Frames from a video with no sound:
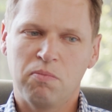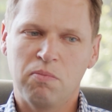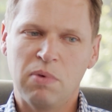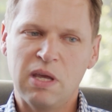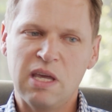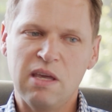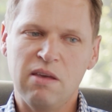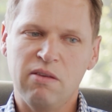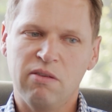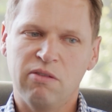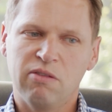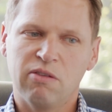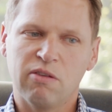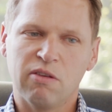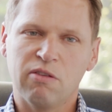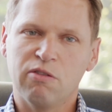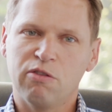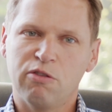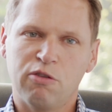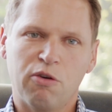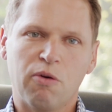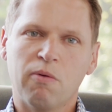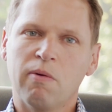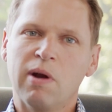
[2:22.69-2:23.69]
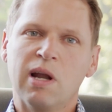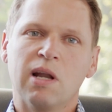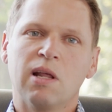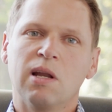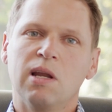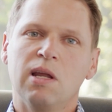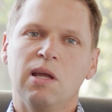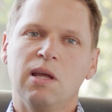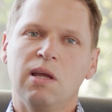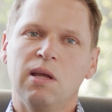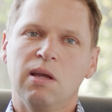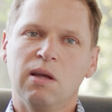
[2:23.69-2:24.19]
peace and
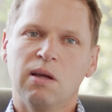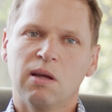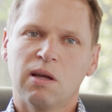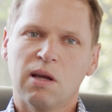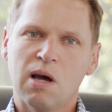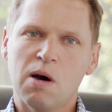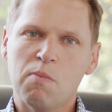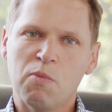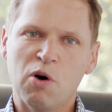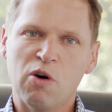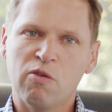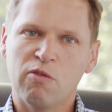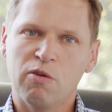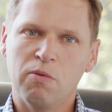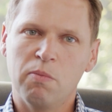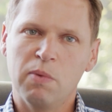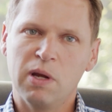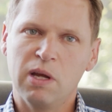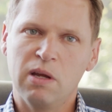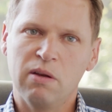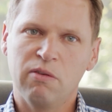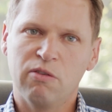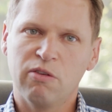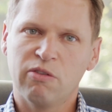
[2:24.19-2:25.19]
serenity come over me.